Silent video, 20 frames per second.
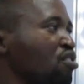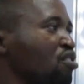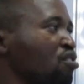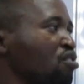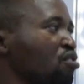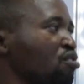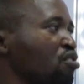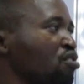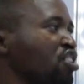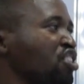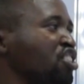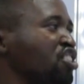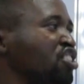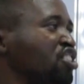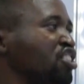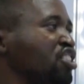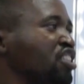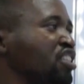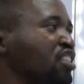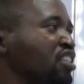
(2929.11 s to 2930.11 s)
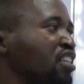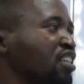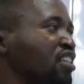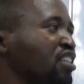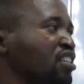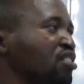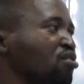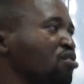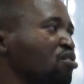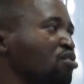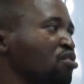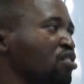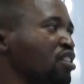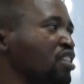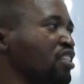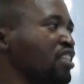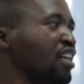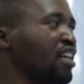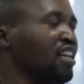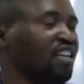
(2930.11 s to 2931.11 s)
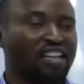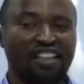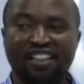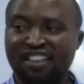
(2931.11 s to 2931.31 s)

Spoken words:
O in G, and O in R.